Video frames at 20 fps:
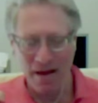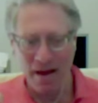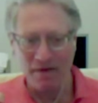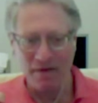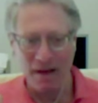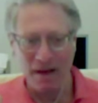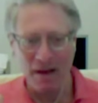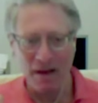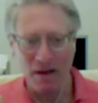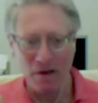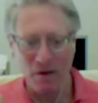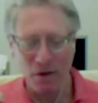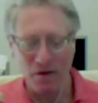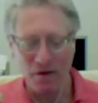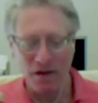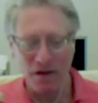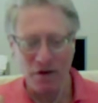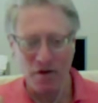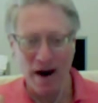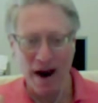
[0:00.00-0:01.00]
that
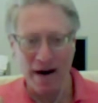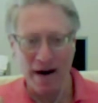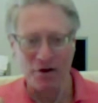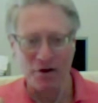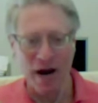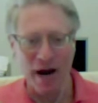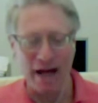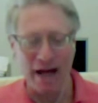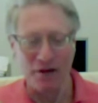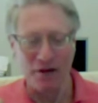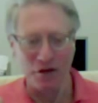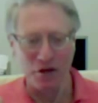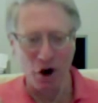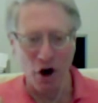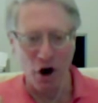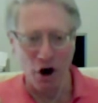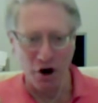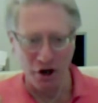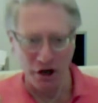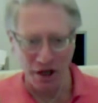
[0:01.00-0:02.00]
those contraction
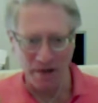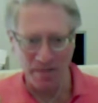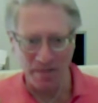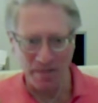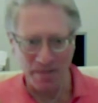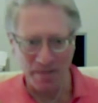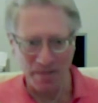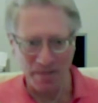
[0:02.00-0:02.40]
actions hurt.